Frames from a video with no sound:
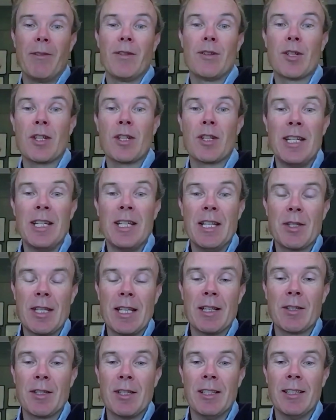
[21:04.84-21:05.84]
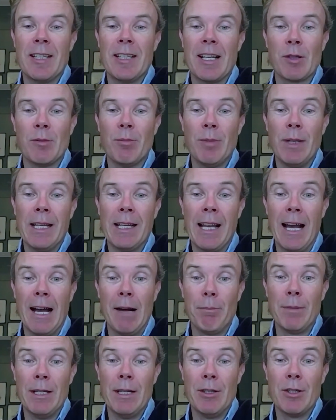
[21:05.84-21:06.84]
of the statistics that it doesn't pick
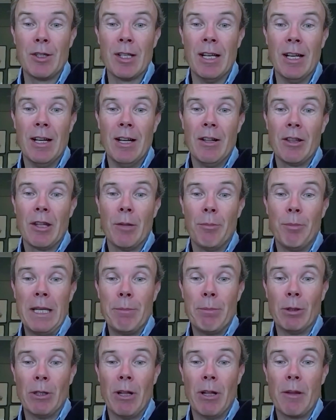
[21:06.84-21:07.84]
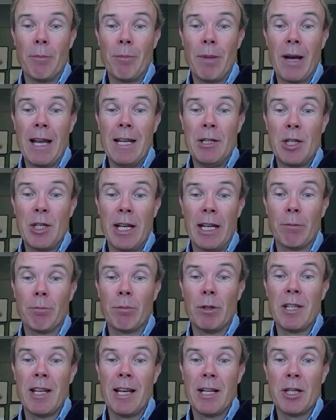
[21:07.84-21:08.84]
up is the people on the paycheck
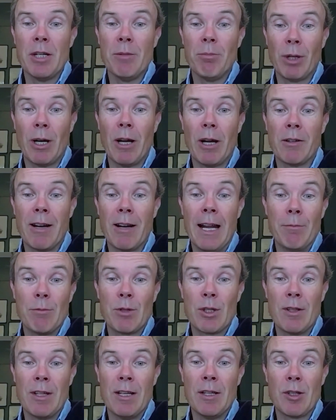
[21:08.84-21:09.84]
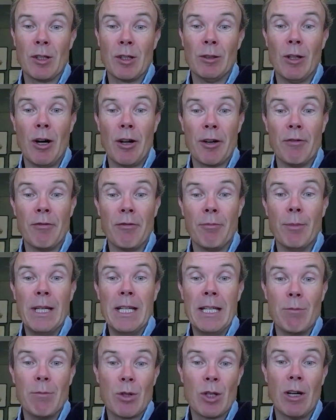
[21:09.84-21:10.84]
protection program. So there's a lot of
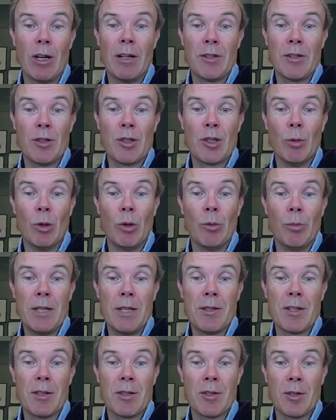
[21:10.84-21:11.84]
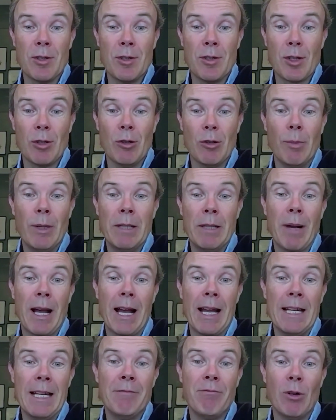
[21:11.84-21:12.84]
medium-sized and small businesses who are being
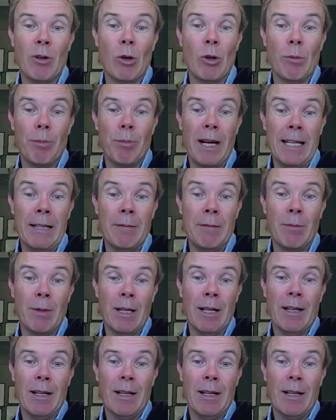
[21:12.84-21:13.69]
paid for paid